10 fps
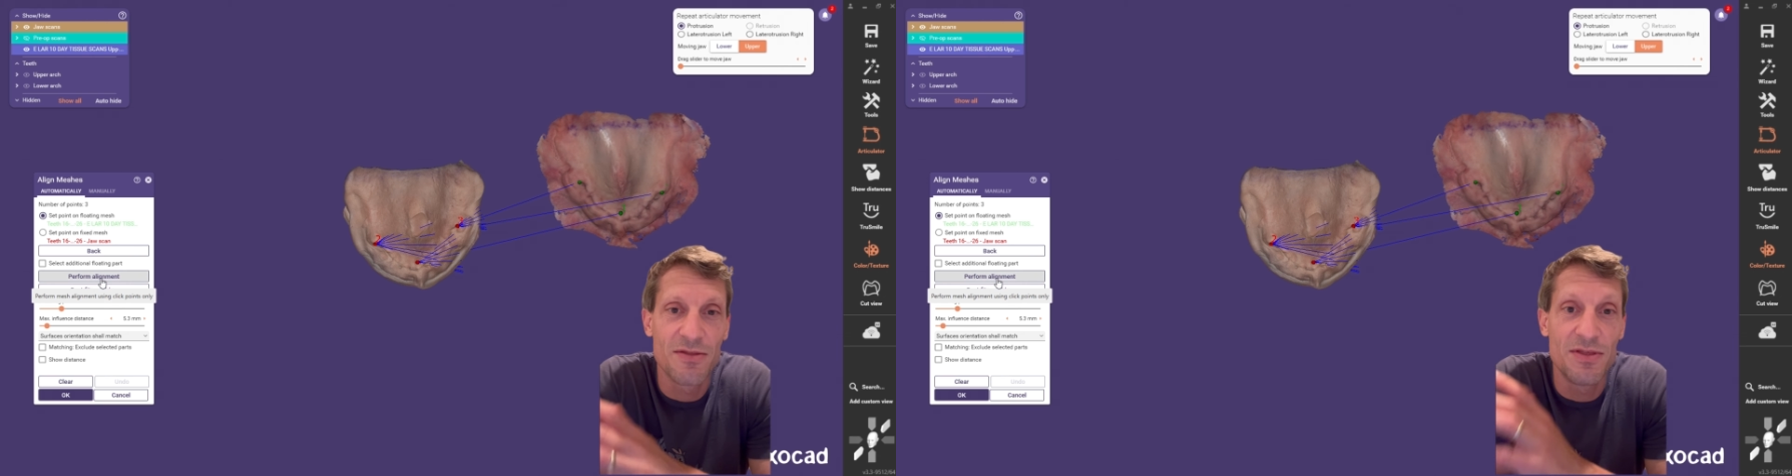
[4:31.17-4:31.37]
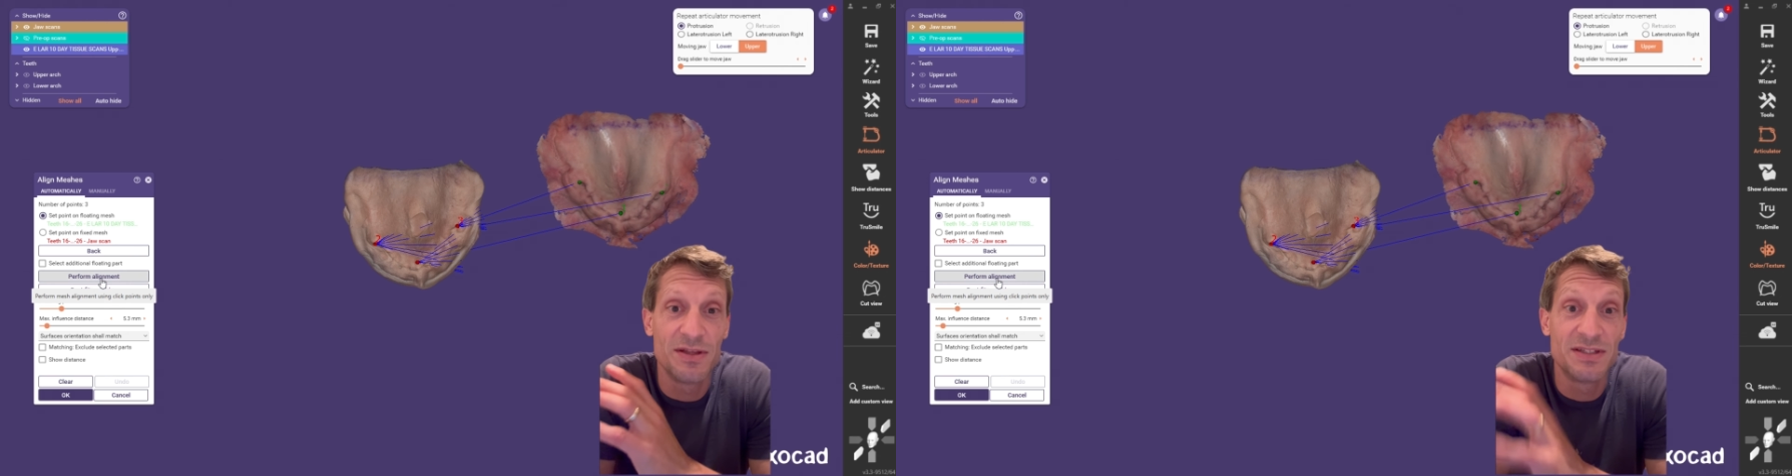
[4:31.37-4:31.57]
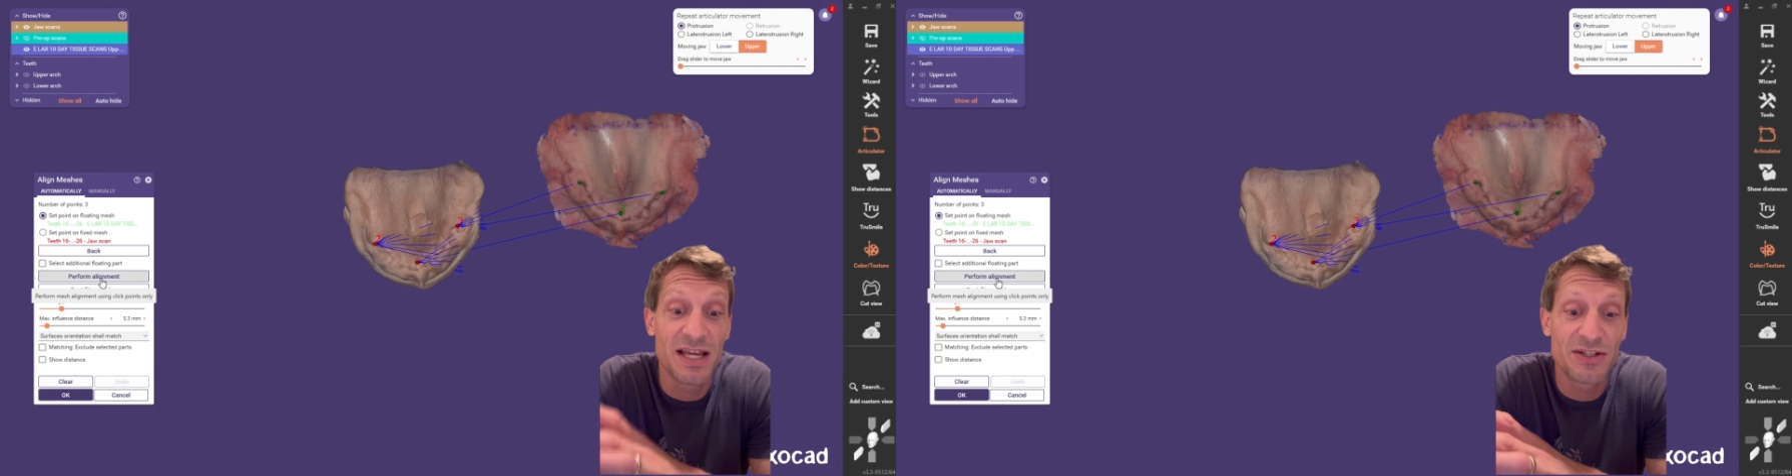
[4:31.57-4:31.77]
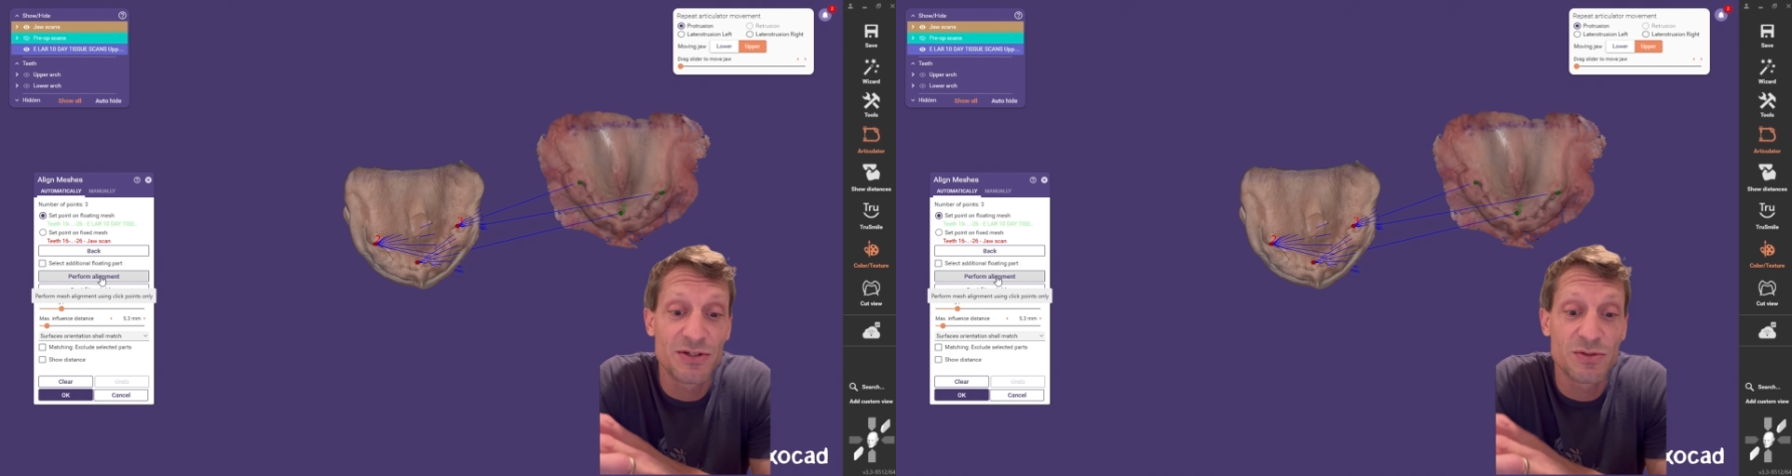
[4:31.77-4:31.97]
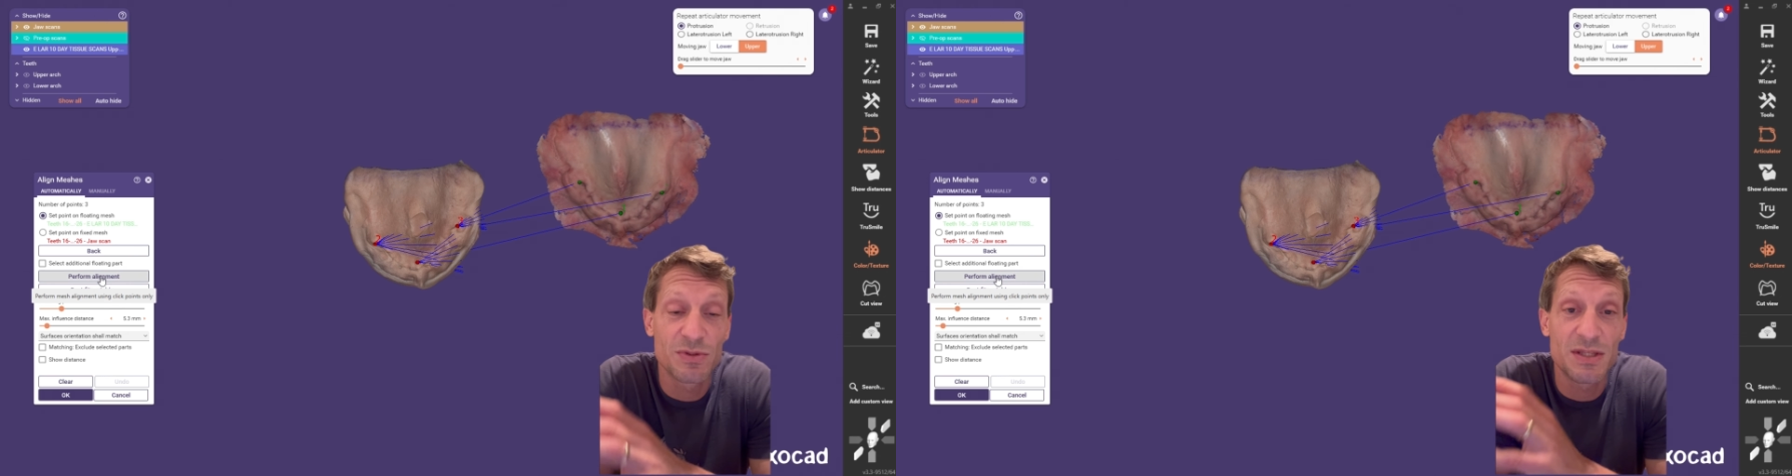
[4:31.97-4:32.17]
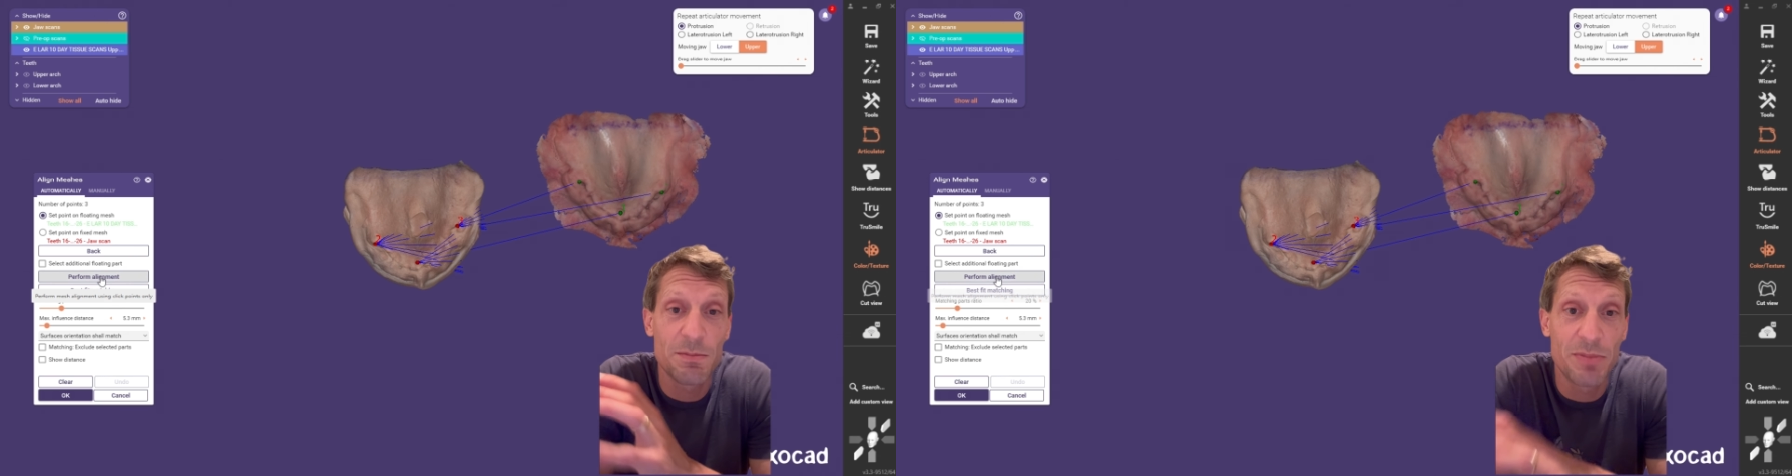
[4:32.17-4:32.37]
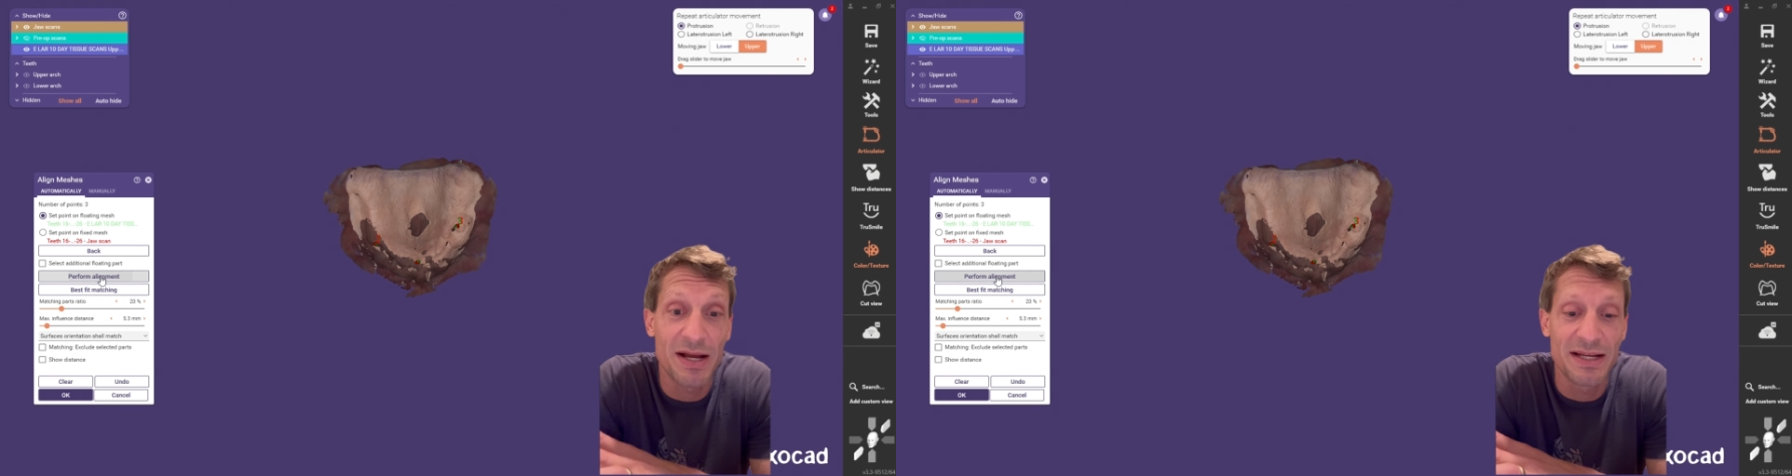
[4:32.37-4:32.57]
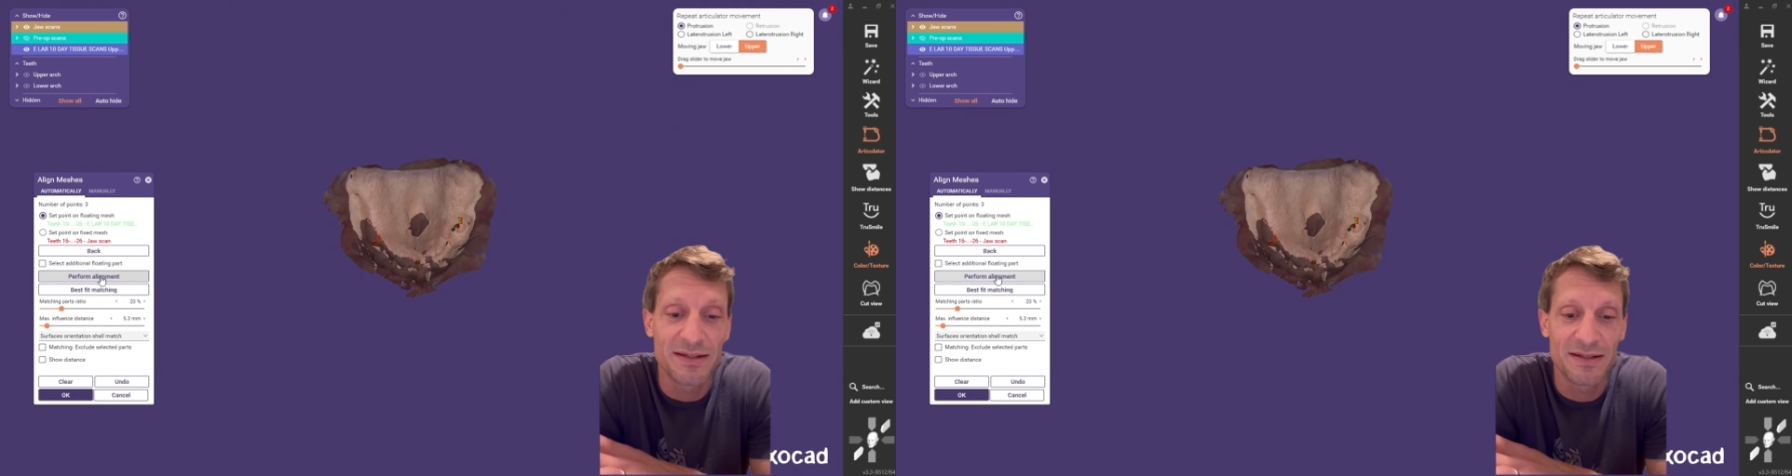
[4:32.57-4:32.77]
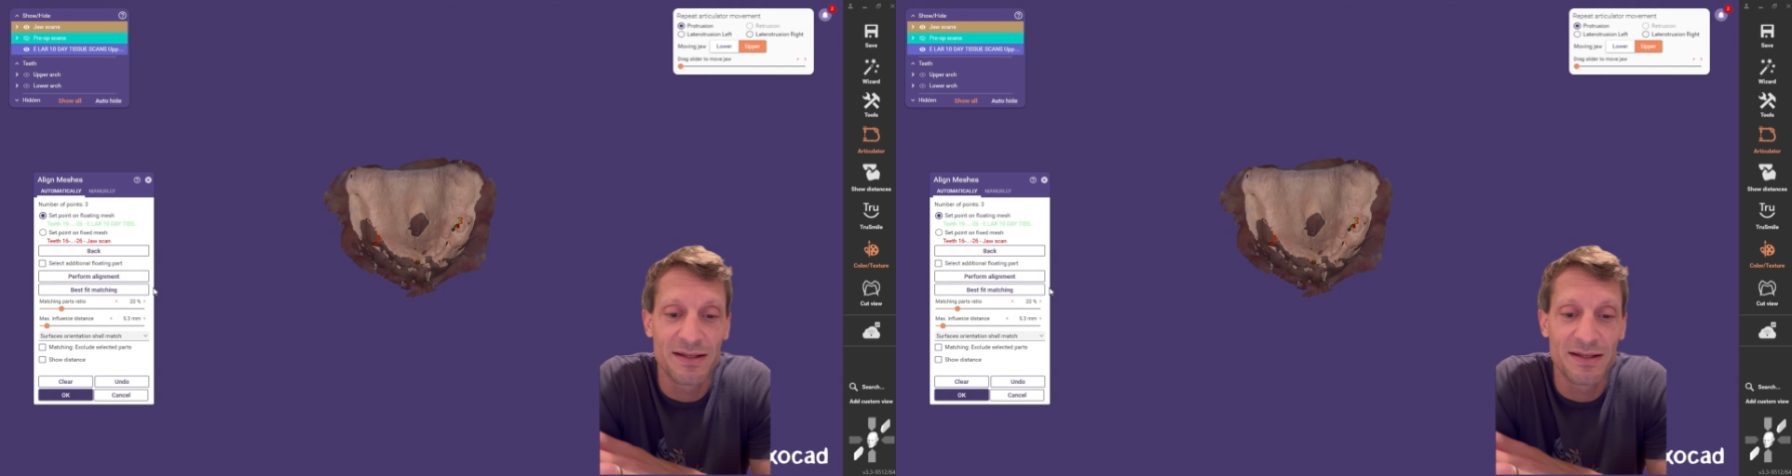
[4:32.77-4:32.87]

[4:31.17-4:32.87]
The dentures with the bite